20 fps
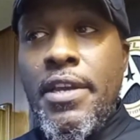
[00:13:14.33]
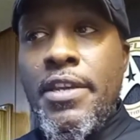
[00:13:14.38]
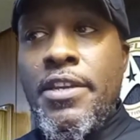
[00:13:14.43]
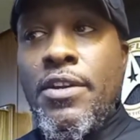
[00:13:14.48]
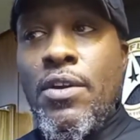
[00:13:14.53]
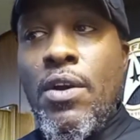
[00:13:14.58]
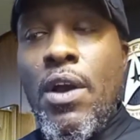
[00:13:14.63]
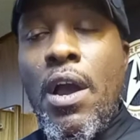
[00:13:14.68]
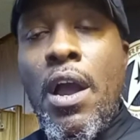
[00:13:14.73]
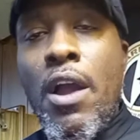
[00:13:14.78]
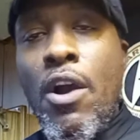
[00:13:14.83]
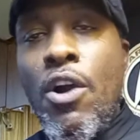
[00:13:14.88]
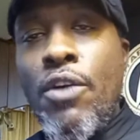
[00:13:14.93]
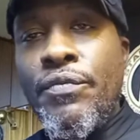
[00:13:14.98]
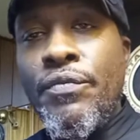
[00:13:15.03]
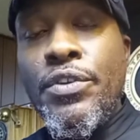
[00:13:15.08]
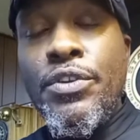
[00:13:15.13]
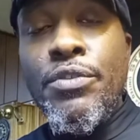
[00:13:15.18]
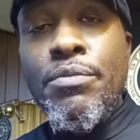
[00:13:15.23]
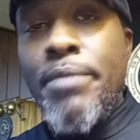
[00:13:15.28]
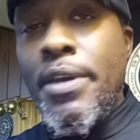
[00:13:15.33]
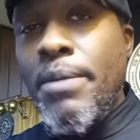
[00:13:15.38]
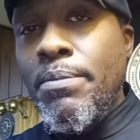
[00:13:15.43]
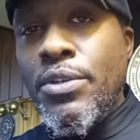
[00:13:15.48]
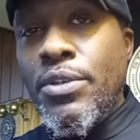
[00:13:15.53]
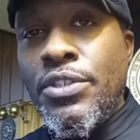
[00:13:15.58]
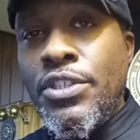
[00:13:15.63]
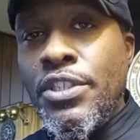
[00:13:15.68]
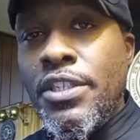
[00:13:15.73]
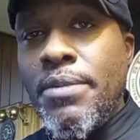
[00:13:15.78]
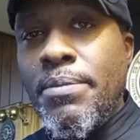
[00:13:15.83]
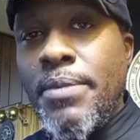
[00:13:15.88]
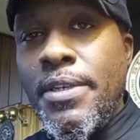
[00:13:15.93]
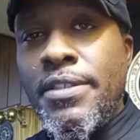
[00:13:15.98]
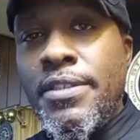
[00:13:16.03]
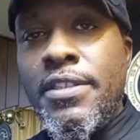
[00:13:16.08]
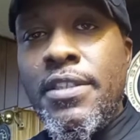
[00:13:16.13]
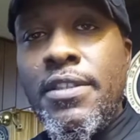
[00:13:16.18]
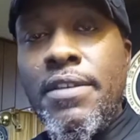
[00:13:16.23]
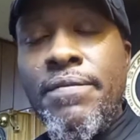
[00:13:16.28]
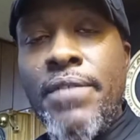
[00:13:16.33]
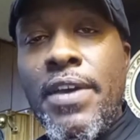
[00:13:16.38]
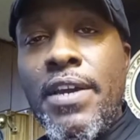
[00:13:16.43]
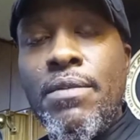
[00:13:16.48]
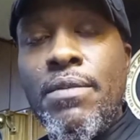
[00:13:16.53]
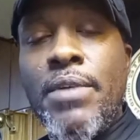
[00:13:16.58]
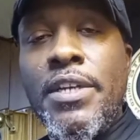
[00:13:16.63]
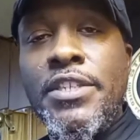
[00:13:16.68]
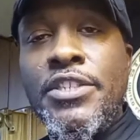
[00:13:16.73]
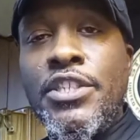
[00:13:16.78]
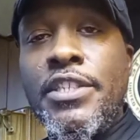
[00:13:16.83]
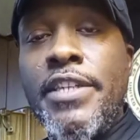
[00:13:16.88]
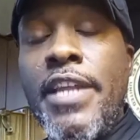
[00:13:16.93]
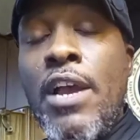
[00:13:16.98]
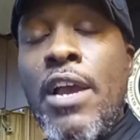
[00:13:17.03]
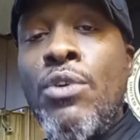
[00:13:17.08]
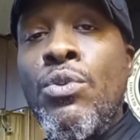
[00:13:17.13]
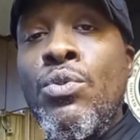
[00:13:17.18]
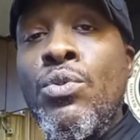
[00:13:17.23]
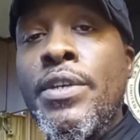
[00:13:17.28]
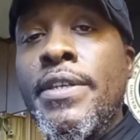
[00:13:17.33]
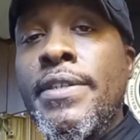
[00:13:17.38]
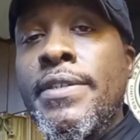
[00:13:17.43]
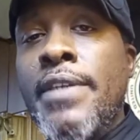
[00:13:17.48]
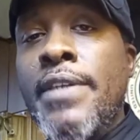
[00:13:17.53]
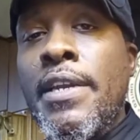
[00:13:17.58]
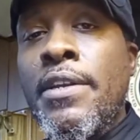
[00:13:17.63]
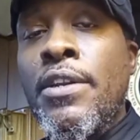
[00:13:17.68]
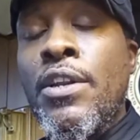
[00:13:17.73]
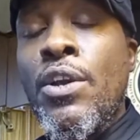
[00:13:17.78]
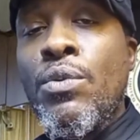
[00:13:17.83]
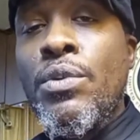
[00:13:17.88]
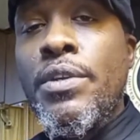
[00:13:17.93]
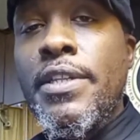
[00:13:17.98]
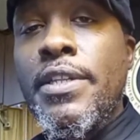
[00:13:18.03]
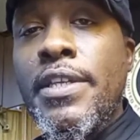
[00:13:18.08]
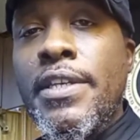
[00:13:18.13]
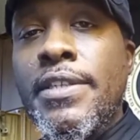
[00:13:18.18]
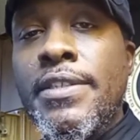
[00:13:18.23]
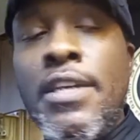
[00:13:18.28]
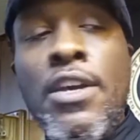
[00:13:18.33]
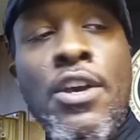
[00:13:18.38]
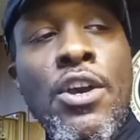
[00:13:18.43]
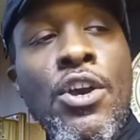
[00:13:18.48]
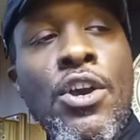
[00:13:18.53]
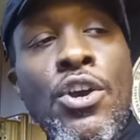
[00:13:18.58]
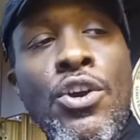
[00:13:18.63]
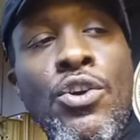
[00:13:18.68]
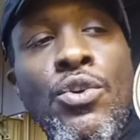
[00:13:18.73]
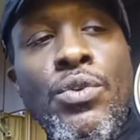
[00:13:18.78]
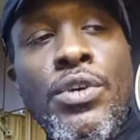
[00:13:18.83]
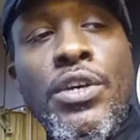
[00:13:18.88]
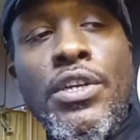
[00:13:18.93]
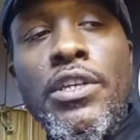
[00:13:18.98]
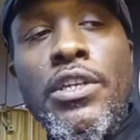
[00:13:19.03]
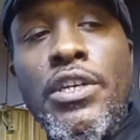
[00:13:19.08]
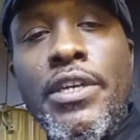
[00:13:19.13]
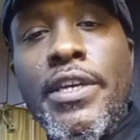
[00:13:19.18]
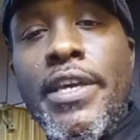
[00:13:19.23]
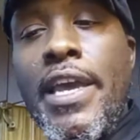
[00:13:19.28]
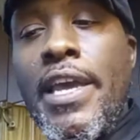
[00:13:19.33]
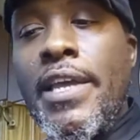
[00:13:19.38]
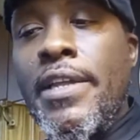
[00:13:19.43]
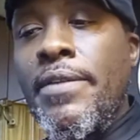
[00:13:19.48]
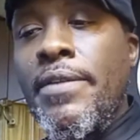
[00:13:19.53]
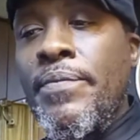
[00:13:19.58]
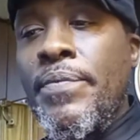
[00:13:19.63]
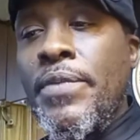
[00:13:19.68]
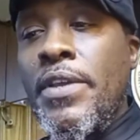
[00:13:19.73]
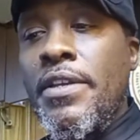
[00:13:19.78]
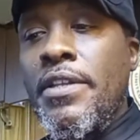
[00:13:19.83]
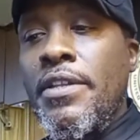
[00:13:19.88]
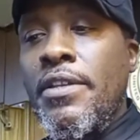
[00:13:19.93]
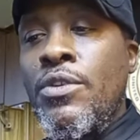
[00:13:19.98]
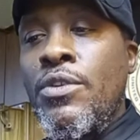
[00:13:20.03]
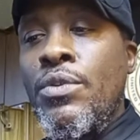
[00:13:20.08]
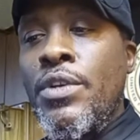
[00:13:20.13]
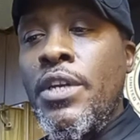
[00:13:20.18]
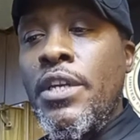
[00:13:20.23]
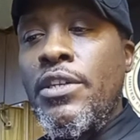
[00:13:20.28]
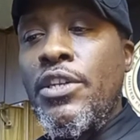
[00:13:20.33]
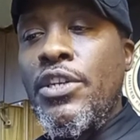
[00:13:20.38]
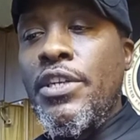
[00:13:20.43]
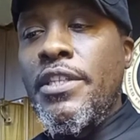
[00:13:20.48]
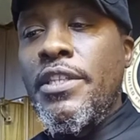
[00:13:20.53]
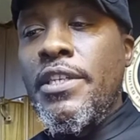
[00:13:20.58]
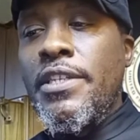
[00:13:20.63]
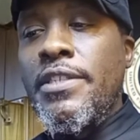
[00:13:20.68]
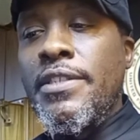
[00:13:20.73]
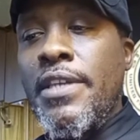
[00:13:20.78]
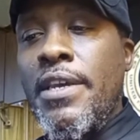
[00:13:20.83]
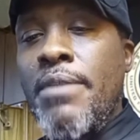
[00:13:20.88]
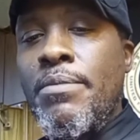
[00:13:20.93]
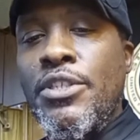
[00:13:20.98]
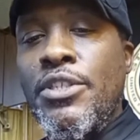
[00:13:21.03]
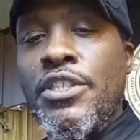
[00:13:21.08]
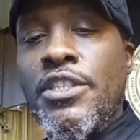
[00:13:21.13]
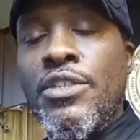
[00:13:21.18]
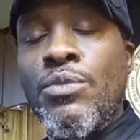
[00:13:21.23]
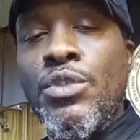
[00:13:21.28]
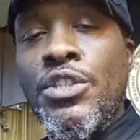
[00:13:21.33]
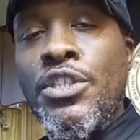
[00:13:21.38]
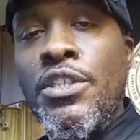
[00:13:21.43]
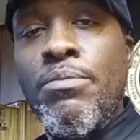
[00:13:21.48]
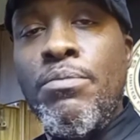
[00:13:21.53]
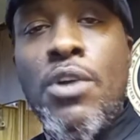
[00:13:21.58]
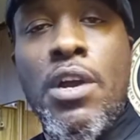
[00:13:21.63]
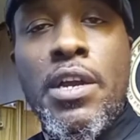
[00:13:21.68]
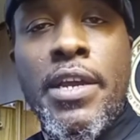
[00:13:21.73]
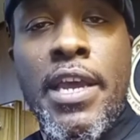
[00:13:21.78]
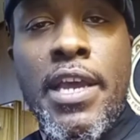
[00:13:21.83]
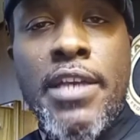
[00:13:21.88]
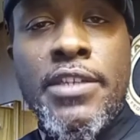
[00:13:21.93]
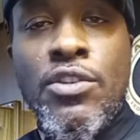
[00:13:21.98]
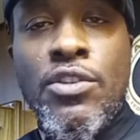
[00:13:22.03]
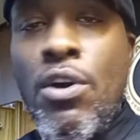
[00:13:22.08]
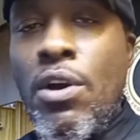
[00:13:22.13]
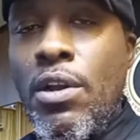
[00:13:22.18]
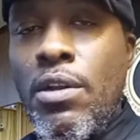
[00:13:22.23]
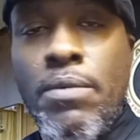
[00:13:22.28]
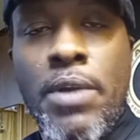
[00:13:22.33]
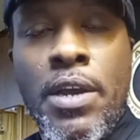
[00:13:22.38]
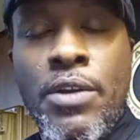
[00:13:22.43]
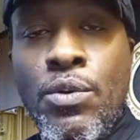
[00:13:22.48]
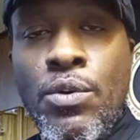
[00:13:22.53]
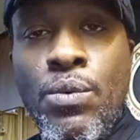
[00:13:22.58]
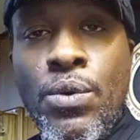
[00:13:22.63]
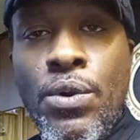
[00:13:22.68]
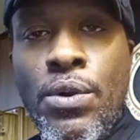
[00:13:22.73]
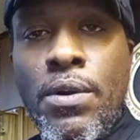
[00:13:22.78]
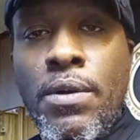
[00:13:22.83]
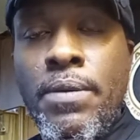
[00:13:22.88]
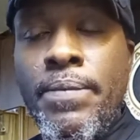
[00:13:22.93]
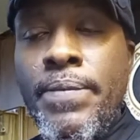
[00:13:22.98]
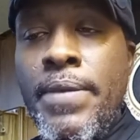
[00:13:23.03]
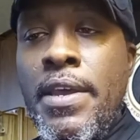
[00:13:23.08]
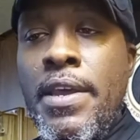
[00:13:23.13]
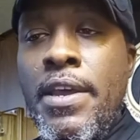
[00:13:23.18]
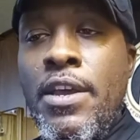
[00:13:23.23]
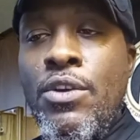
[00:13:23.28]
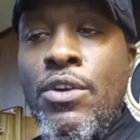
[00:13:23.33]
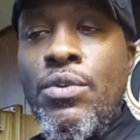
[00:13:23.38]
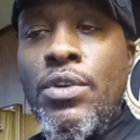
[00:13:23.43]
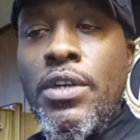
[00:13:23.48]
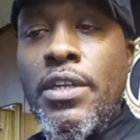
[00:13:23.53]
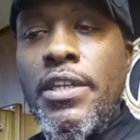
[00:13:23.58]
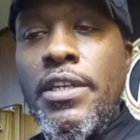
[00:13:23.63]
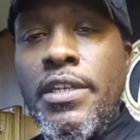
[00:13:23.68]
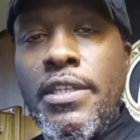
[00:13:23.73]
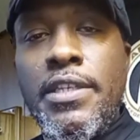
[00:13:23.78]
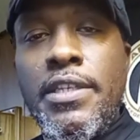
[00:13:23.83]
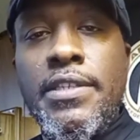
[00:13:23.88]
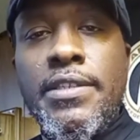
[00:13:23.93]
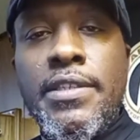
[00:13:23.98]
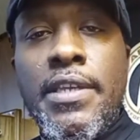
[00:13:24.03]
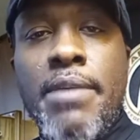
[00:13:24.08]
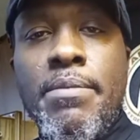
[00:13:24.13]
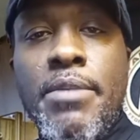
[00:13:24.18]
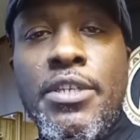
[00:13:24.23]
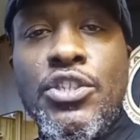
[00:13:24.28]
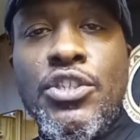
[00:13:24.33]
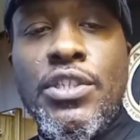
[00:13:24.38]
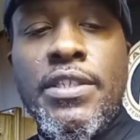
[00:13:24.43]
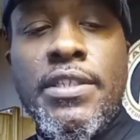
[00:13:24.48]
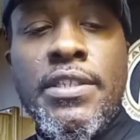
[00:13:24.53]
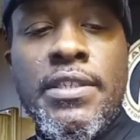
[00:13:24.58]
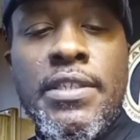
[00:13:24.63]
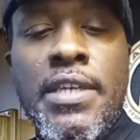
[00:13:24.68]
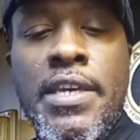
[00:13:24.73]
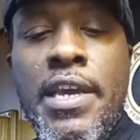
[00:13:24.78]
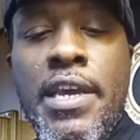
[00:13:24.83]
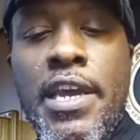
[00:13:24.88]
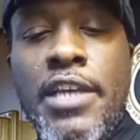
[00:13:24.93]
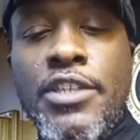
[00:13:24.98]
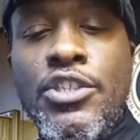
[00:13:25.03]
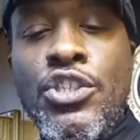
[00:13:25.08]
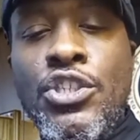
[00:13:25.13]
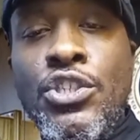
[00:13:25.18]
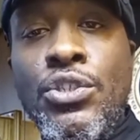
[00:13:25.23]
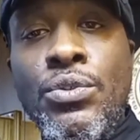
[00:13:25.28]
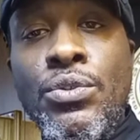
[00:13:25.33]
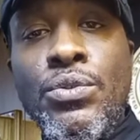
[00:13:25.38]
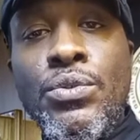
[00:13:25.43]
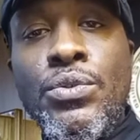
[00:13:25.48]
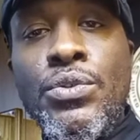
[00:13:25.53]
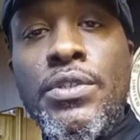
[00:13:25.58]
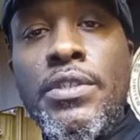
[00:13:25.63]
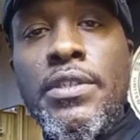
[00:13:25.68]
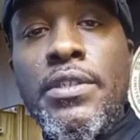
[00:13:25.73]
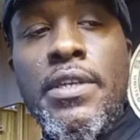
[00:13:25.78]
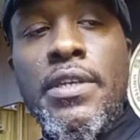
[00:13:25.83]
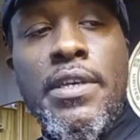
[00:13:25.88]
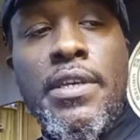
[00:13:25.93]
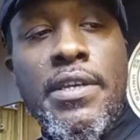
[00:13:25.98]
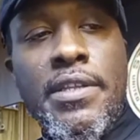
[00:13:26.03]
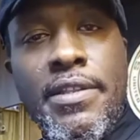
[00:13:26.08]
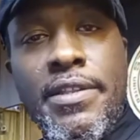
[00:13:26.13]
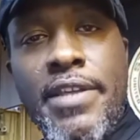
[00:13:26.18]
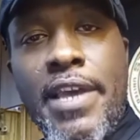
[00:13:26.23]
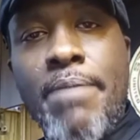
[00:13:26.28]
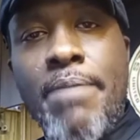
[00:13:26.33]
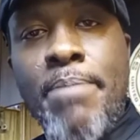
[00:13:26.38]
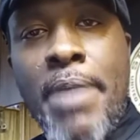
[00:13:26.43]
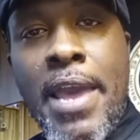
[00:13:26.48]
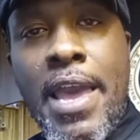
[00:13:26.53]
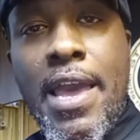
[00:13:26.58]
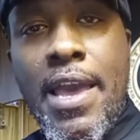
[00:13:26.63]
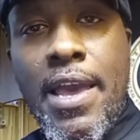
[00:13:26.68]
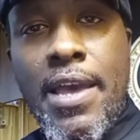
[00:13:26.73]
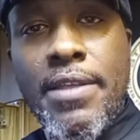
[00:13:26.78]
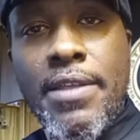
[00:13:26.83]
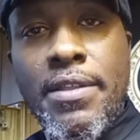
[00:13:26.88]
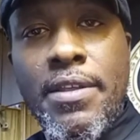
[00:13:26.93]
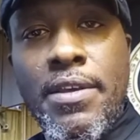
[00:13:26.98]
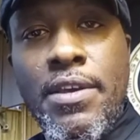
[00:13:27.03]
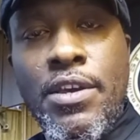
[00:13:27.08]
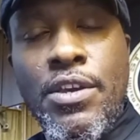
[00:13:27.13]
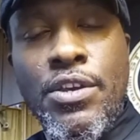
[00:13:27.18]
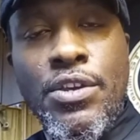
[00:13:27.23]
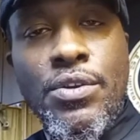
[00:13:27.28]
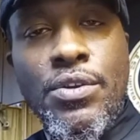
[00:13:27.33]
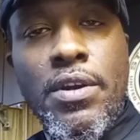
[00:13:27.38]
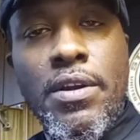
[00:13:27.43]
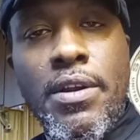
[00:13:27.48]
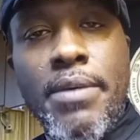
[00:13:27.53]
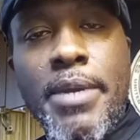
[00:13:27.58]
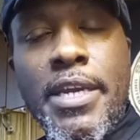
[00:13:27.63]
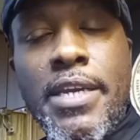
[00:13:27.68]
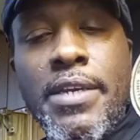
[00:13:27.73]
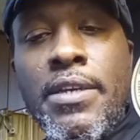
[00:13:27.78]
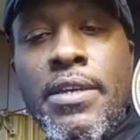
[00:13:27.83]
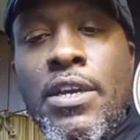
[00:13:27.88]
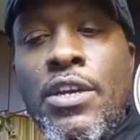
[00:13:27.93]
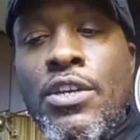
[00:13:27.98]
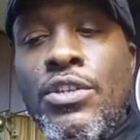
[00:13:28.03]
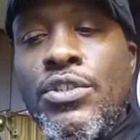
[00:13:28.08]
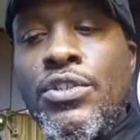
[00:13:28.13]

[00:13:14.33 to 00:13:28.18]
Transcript: I offer you membership into the Federation. Now, who could say no to this? Who could look at who can look at these images, which he broadcast all around the world? Who can look at these images and choose that path? You know what I mean?